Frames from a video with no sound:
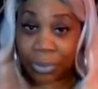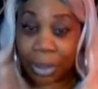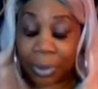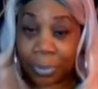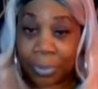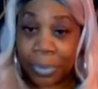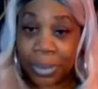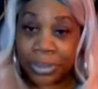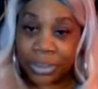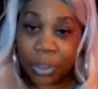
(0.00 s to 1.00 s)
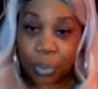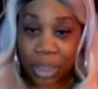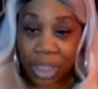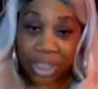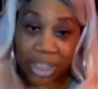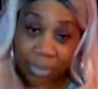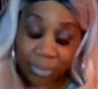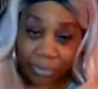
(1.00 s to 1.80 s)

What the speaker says: know, so we can keep the